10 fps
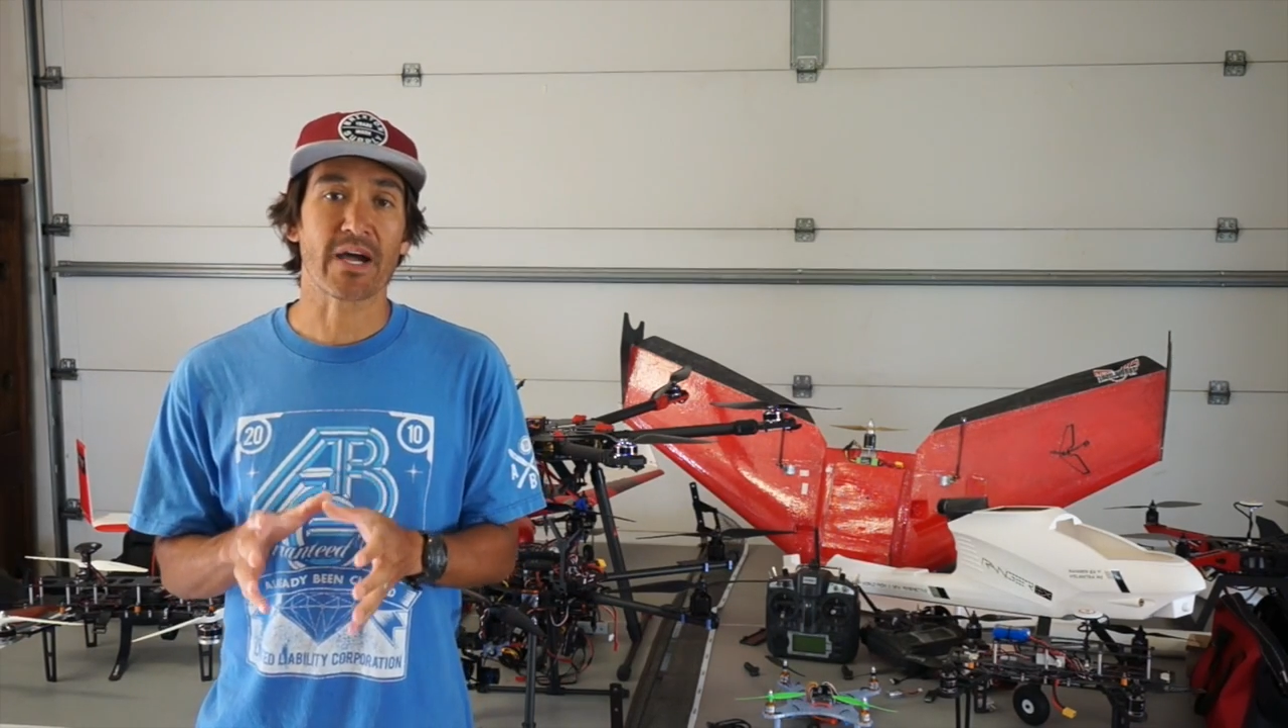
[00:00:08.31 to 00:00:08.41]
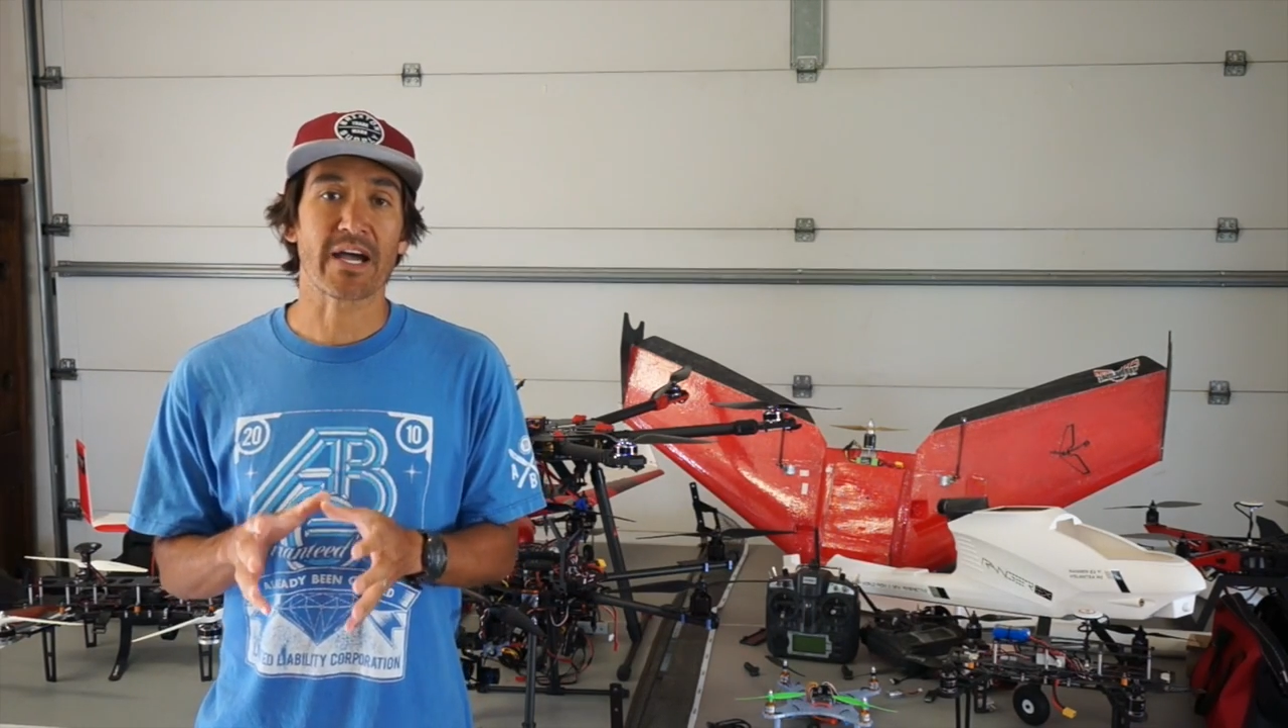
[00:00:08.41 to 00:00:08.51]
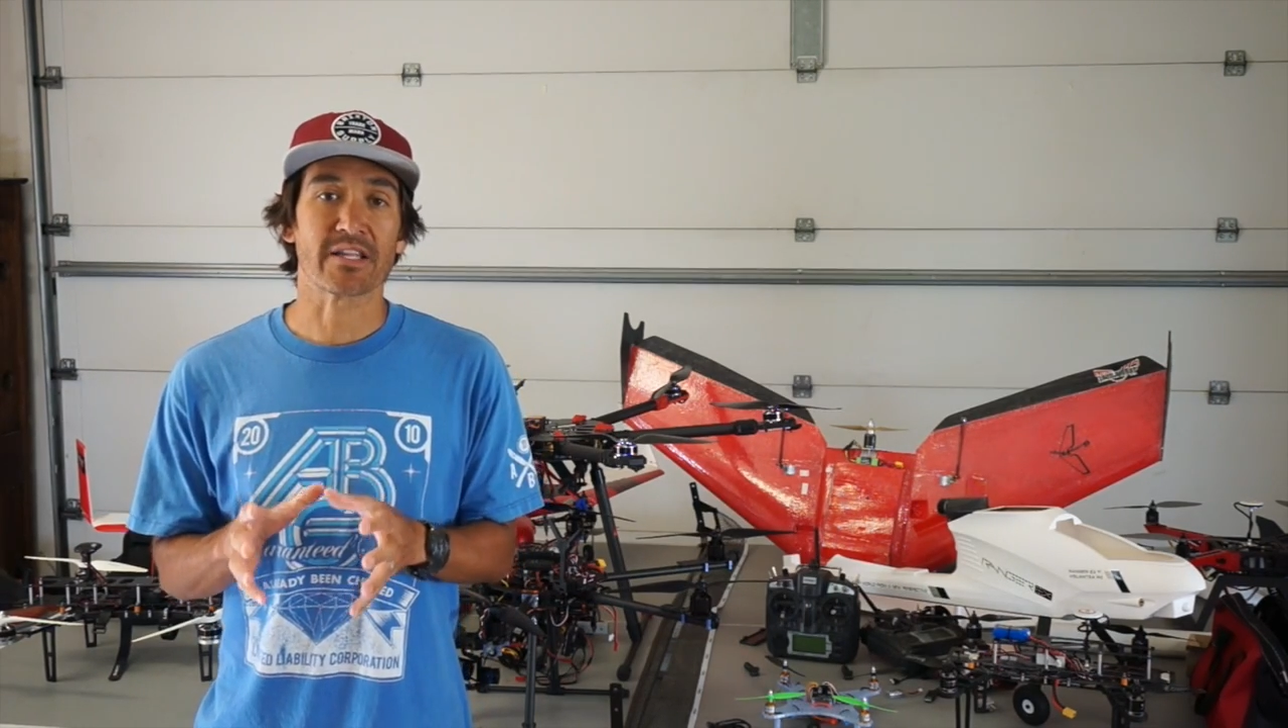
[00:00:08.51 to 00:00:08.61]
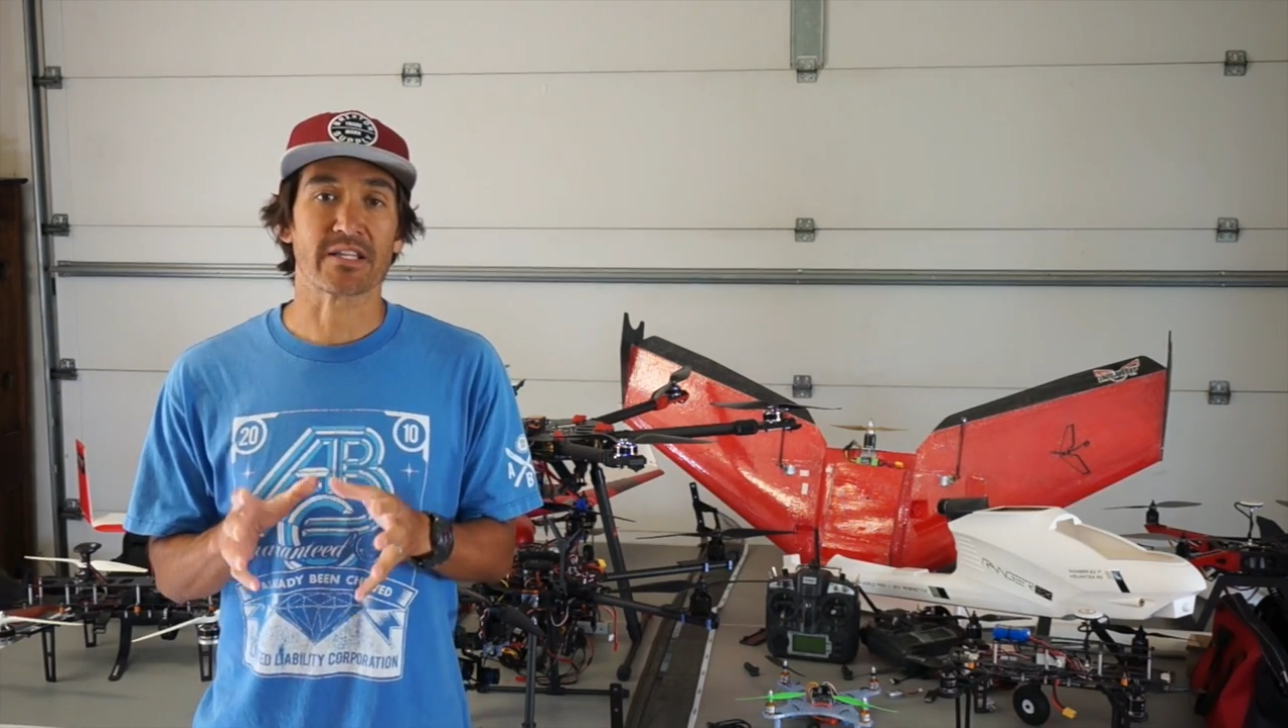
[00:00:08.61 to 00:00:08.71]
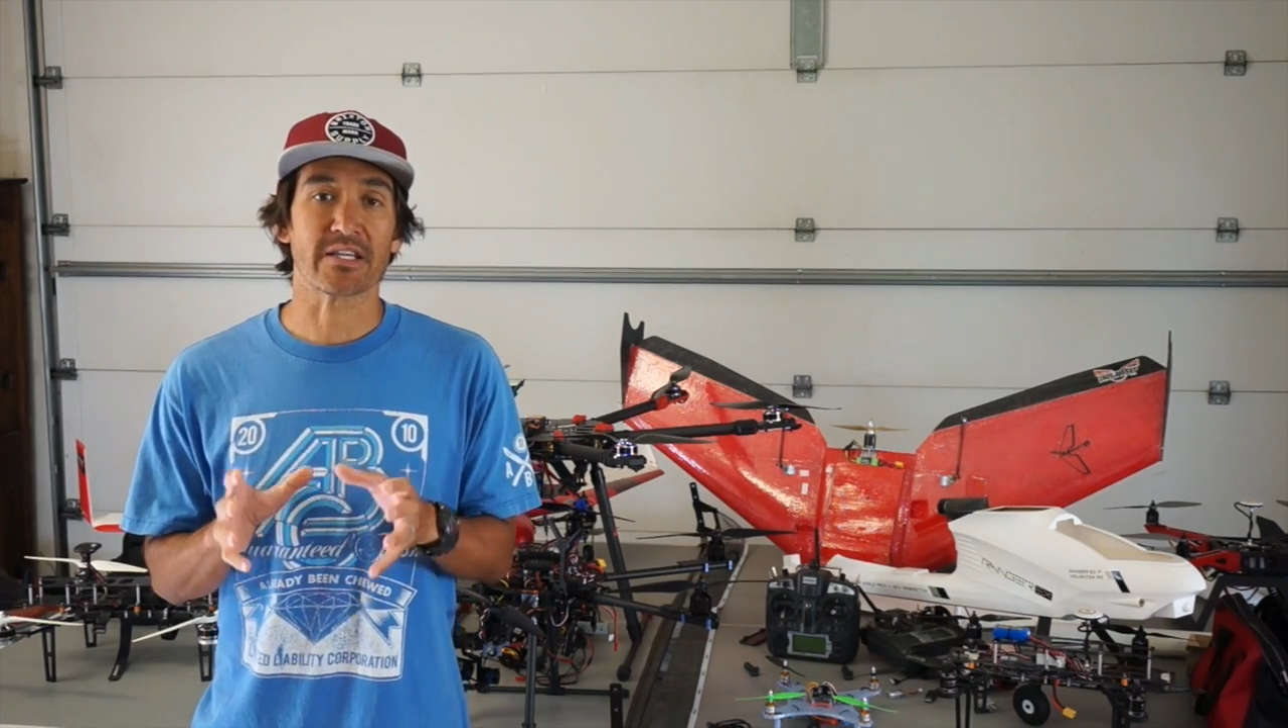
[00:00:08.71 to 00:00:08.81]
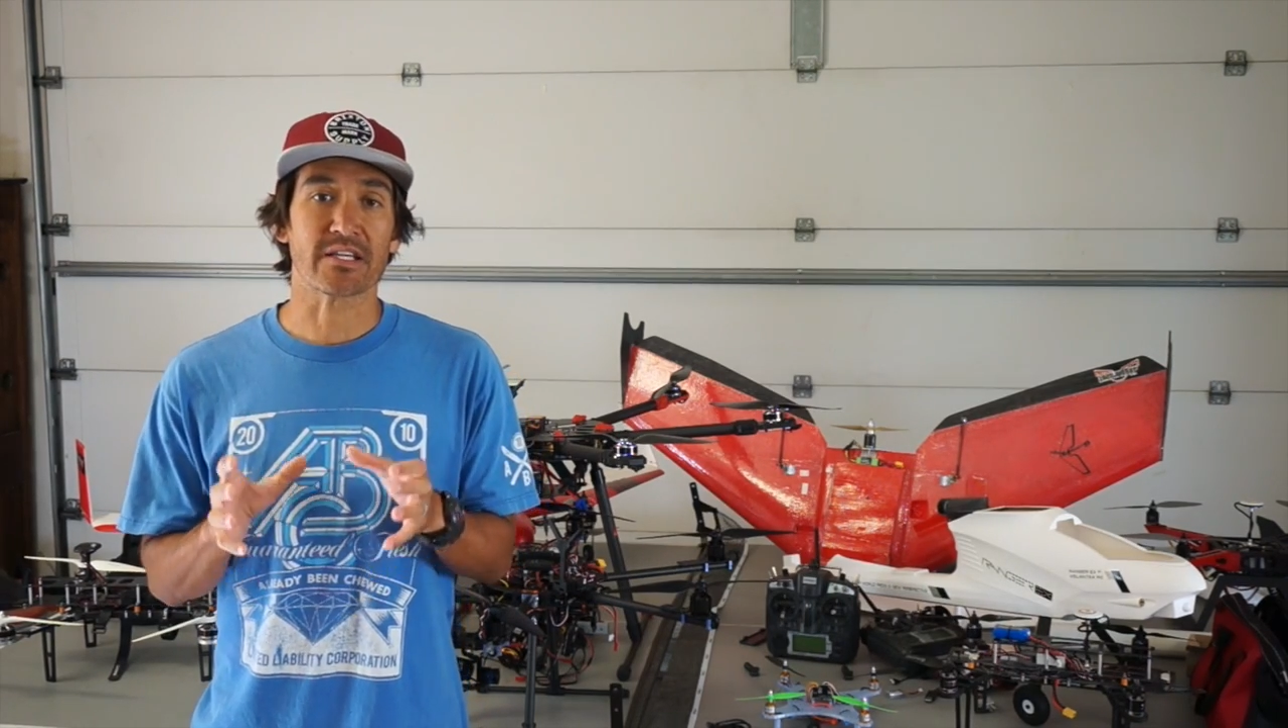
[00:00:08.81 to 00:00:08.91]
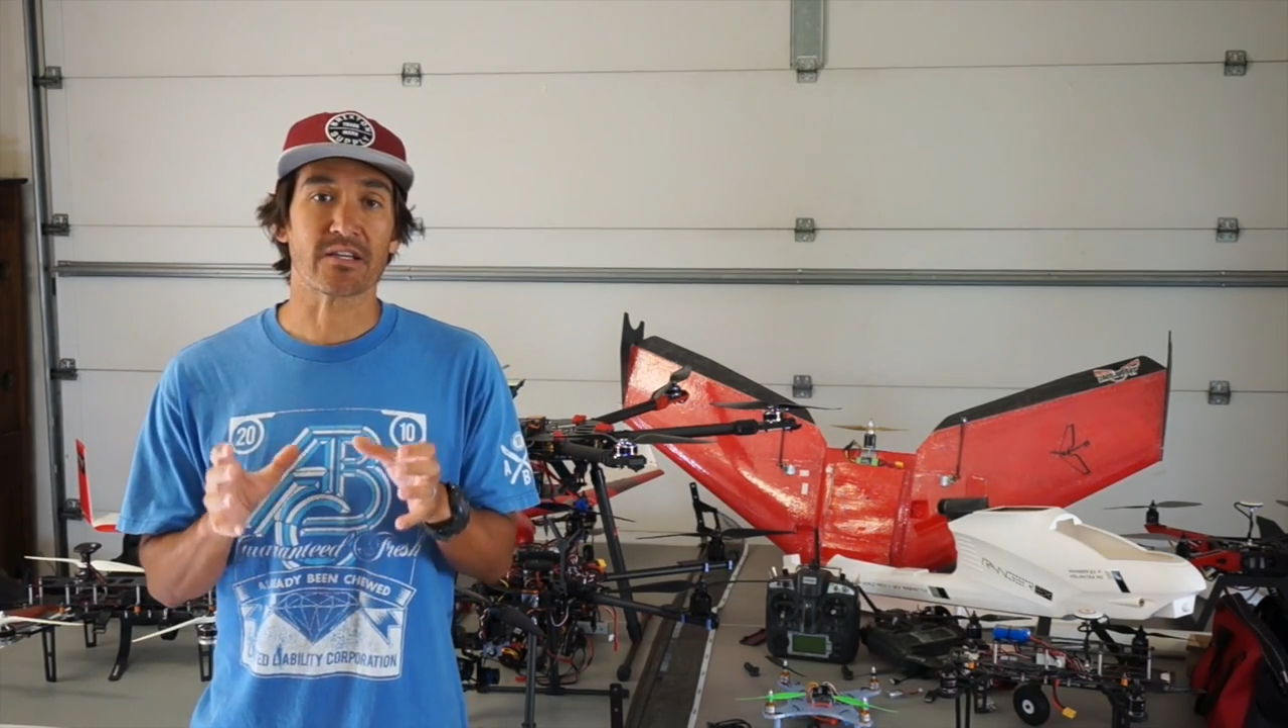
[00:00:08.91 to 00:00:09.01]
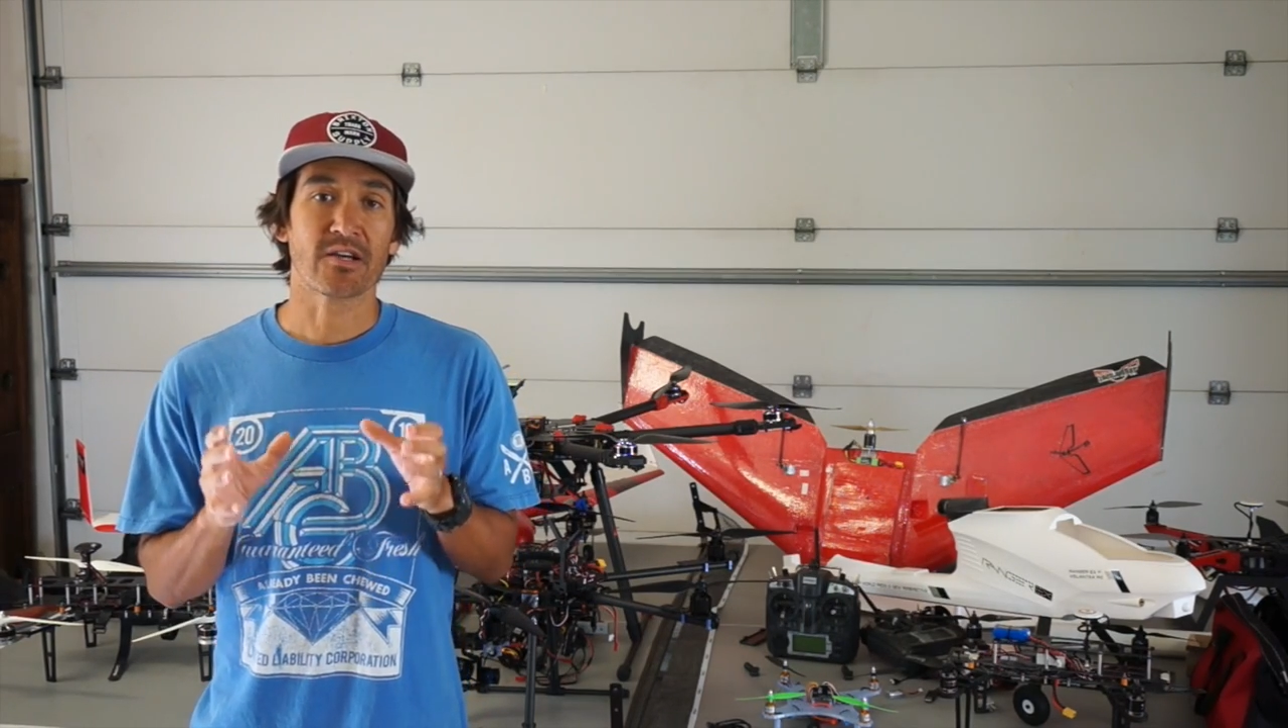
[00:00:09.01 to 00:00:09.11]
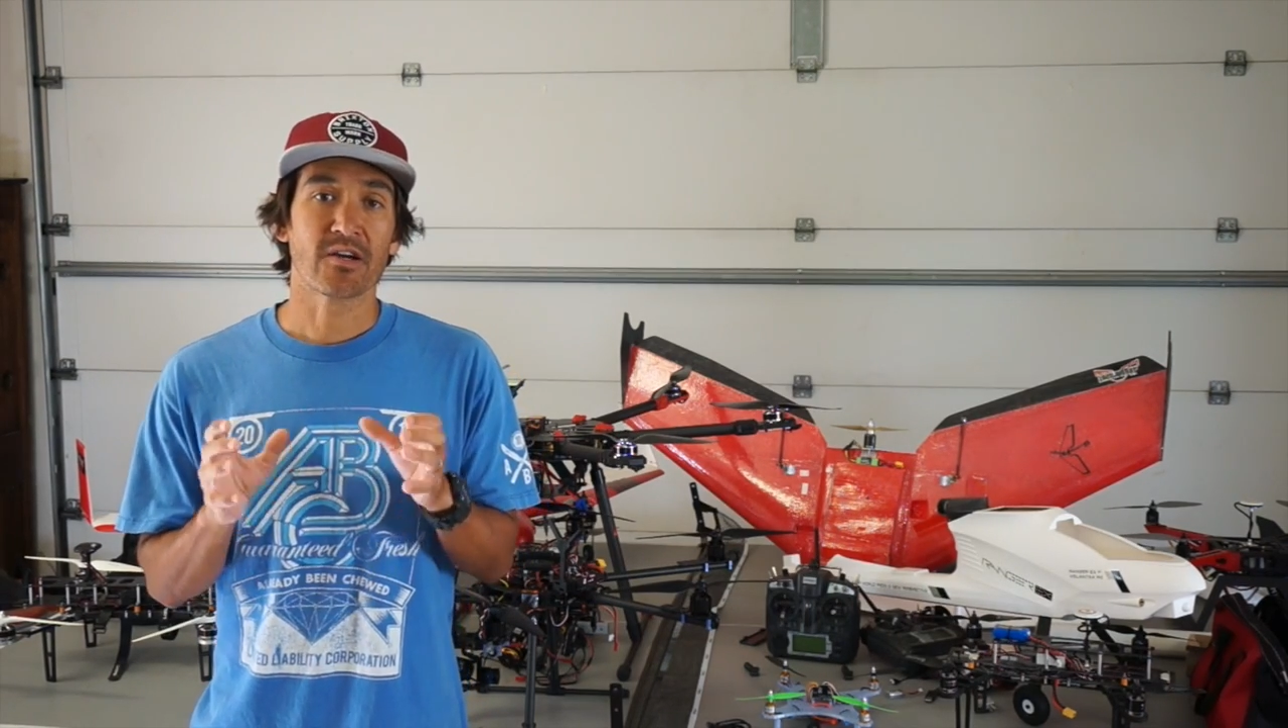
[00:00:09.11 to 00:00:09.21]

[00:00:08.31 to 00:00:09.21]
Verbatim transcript: asking,